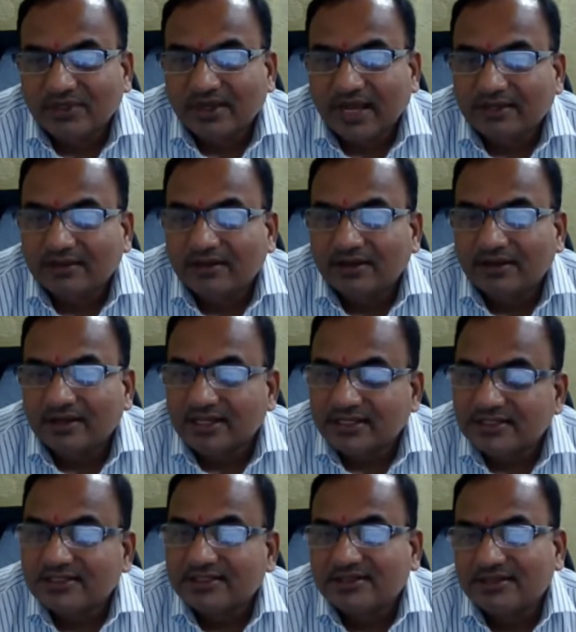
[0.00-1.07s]
And
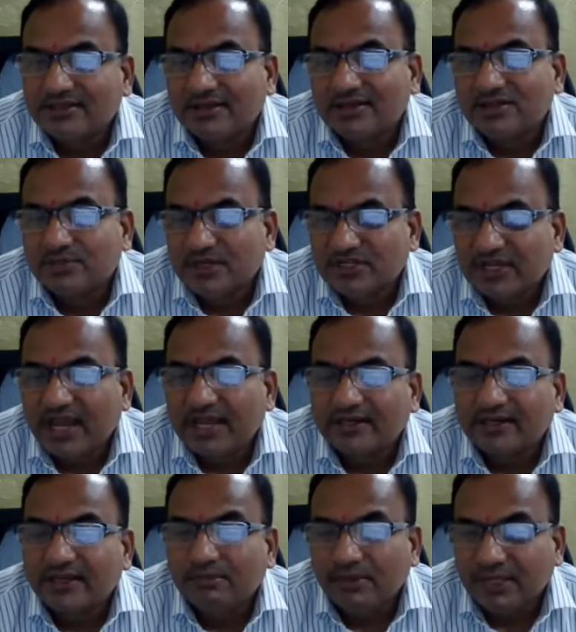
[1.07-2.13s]
his
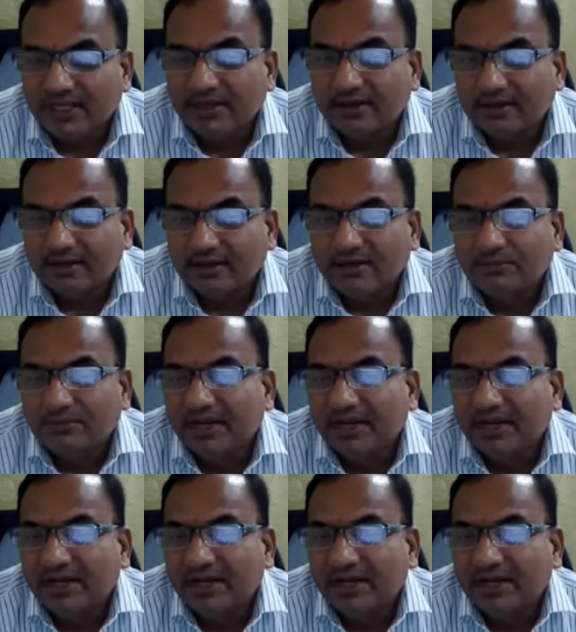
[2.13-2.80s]
specialty being